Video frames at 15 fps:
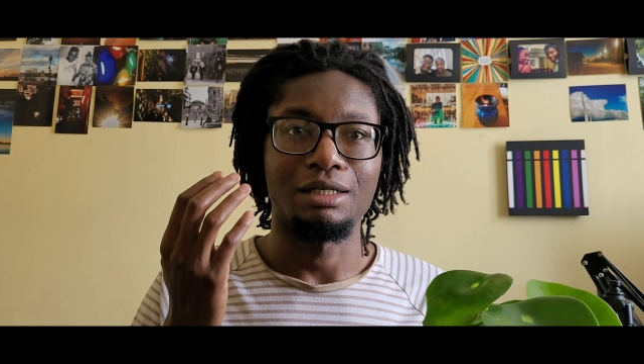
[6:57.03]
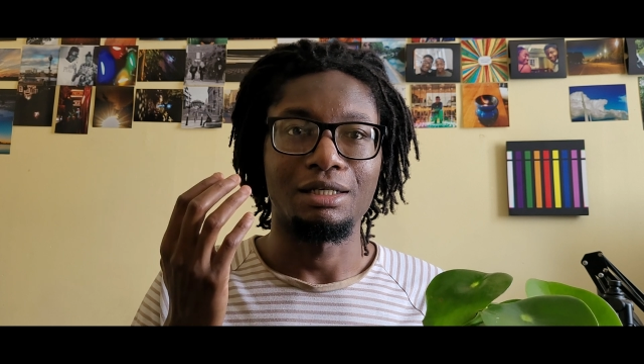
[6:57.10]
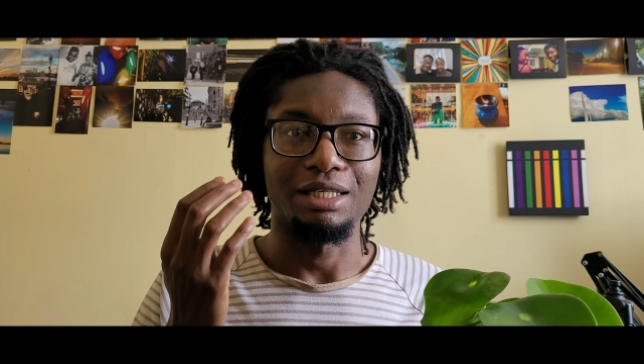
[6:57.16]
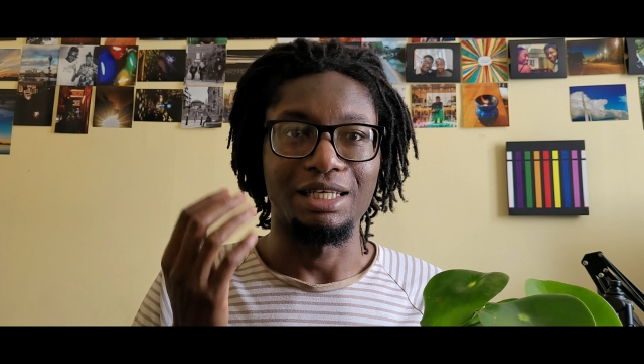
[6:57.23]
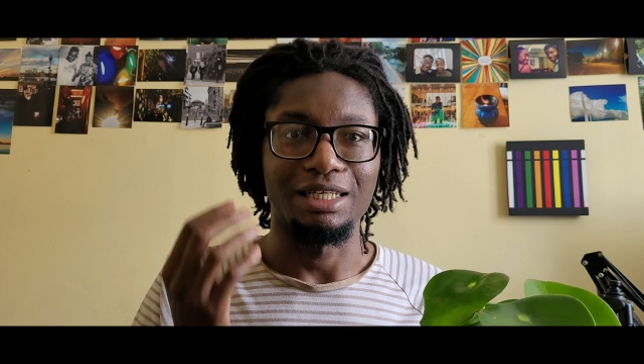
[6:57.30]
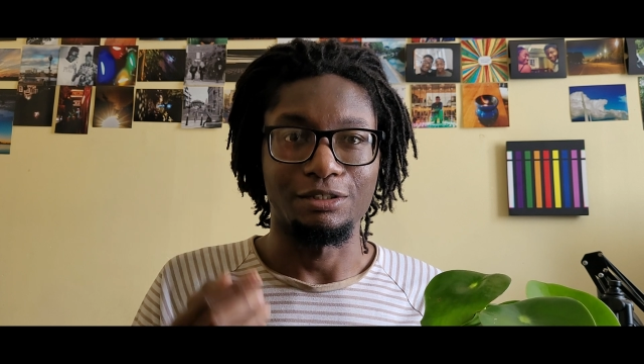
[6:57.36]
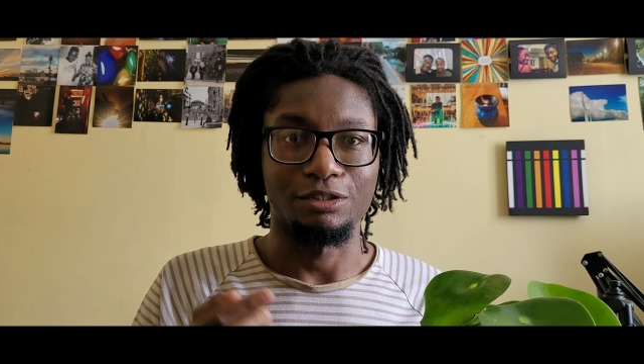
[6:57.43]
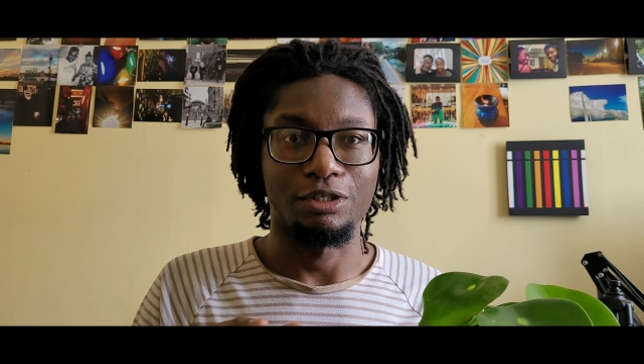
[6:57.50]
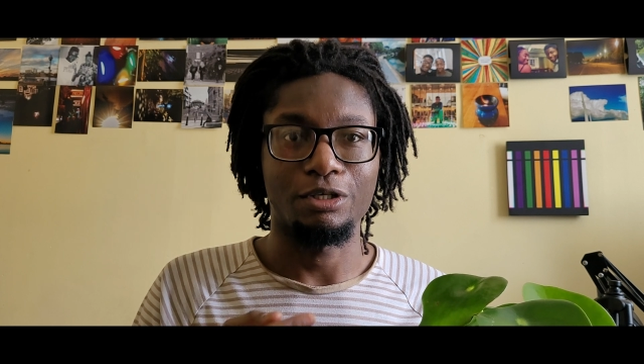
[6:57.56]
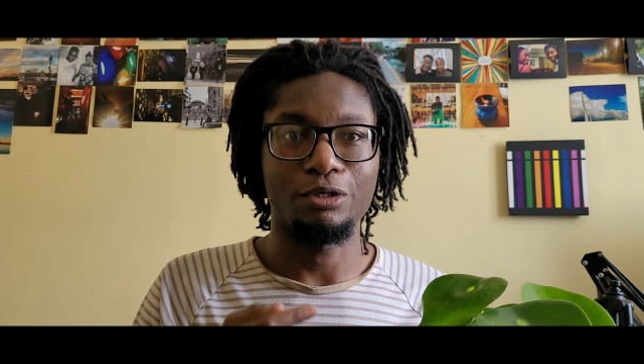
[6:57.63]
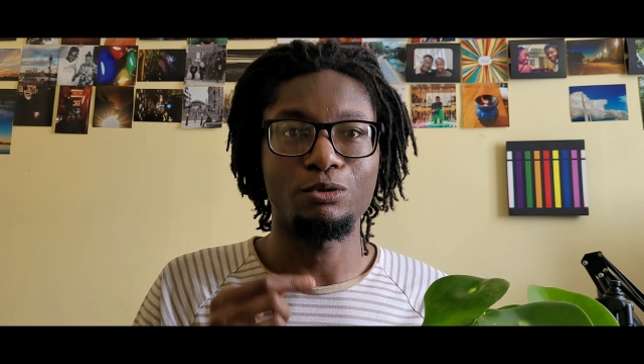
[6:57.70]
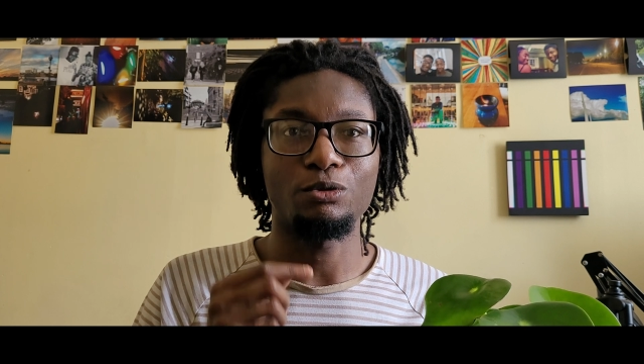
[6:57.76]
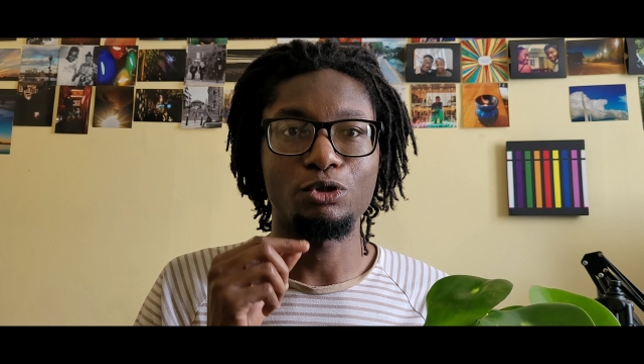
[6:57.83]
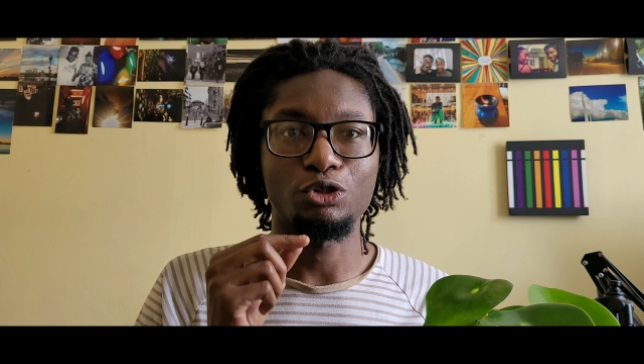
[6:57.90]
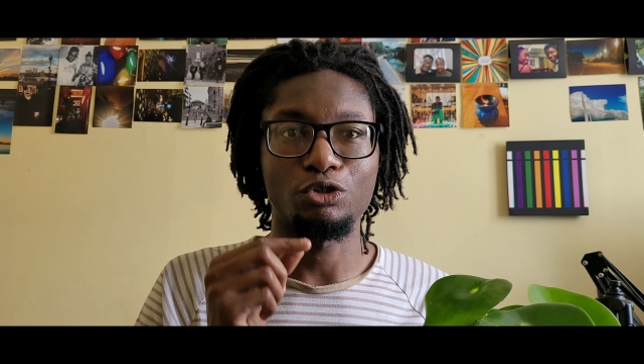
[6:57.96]
the
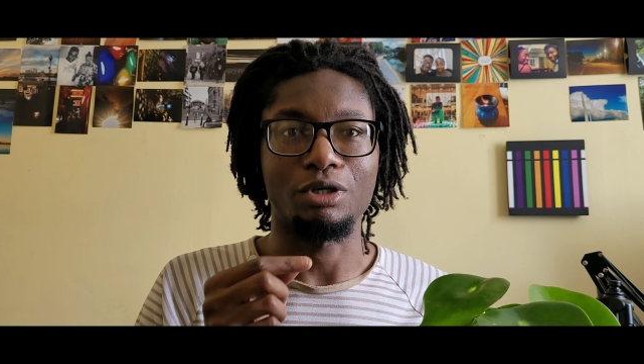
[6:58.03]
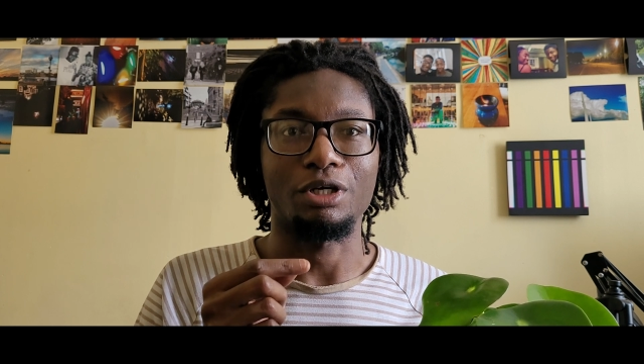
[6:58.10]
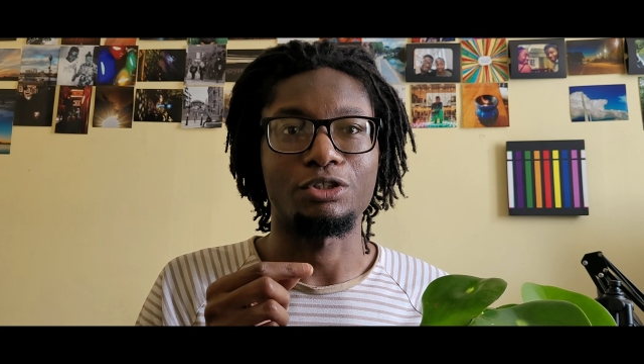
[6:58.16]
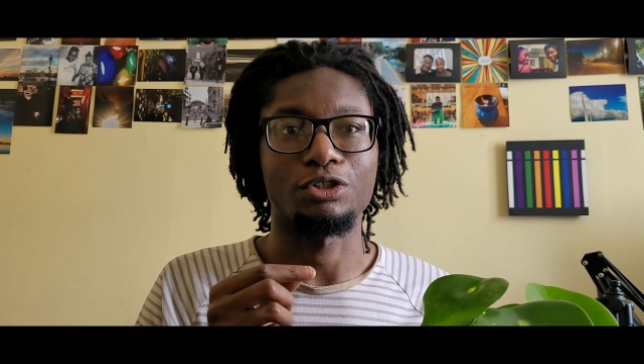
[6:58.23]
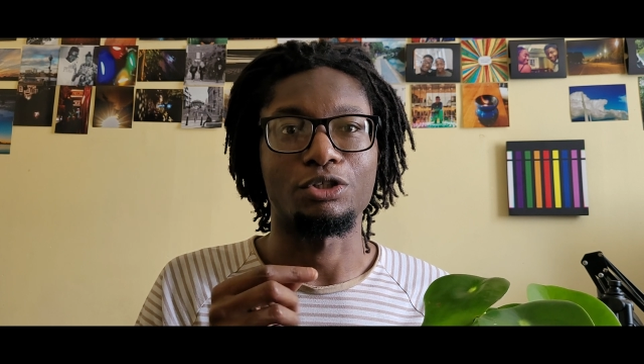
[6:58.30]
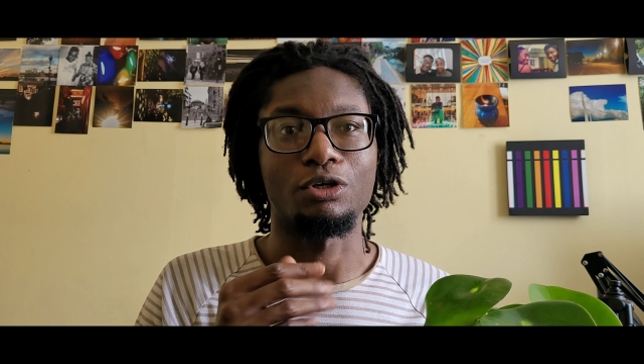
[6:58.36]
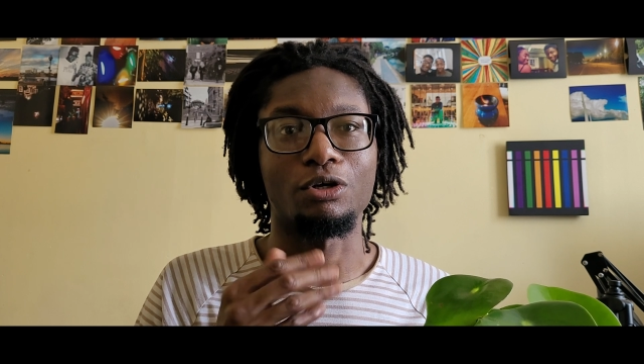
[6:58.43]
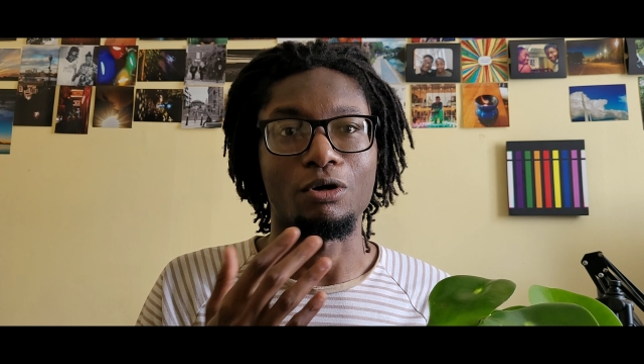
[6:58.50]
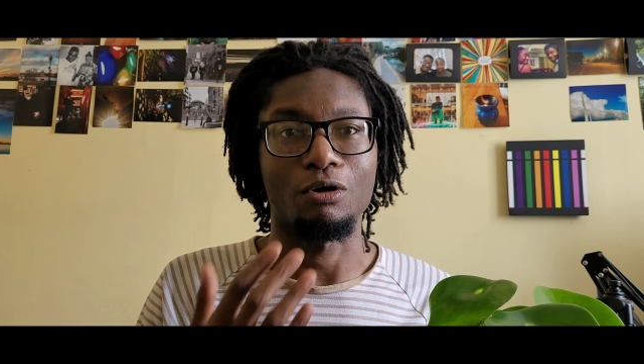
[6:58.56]
internal structure